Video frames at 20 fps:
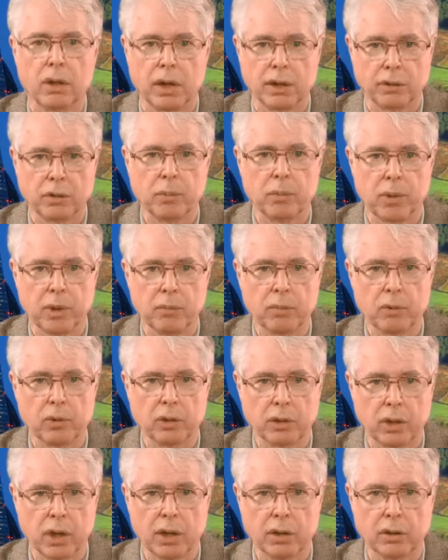like the
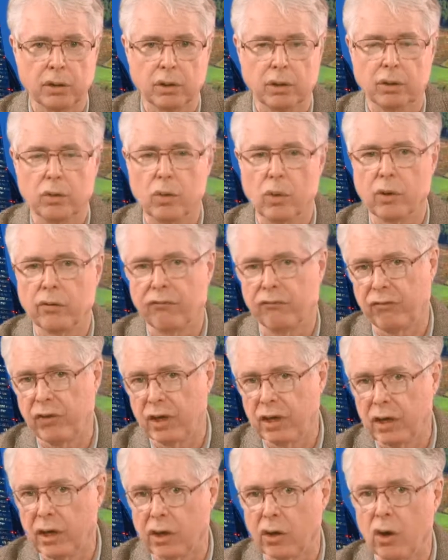people in London who are
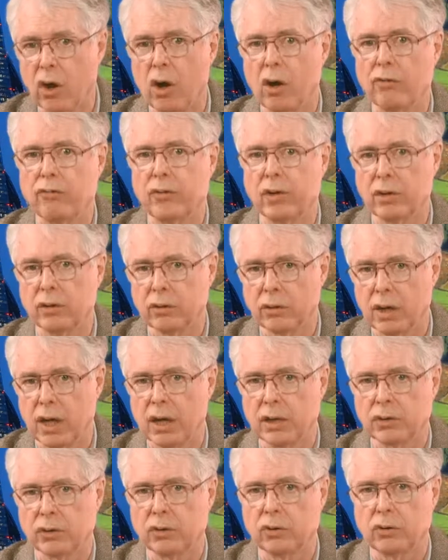feeding off
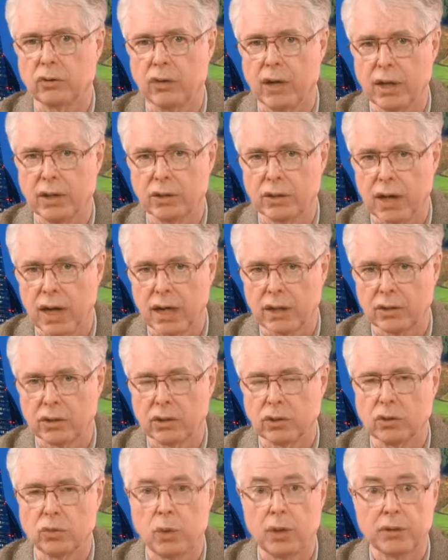international
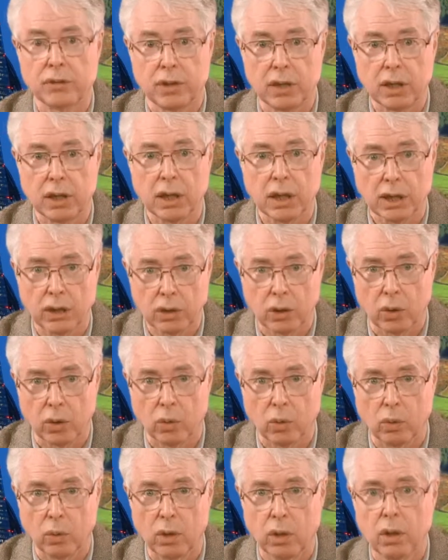transactions with the
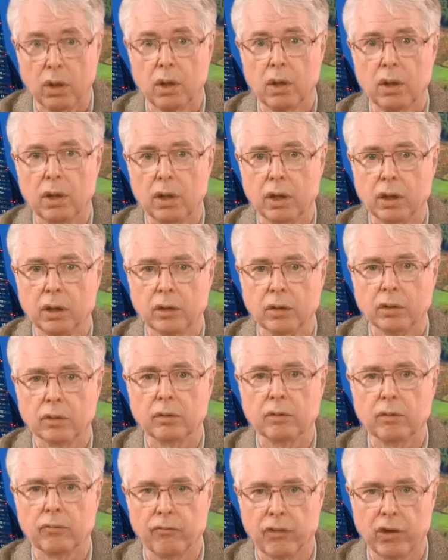EU
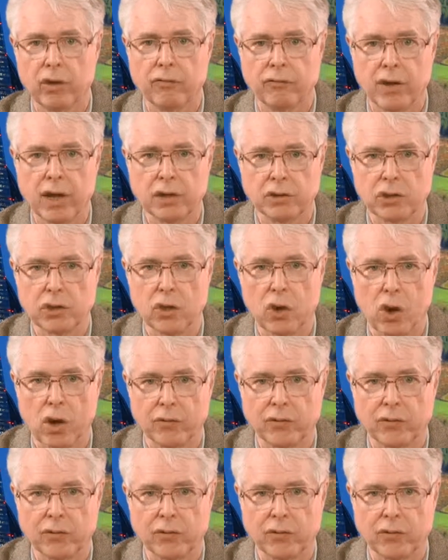in very fancy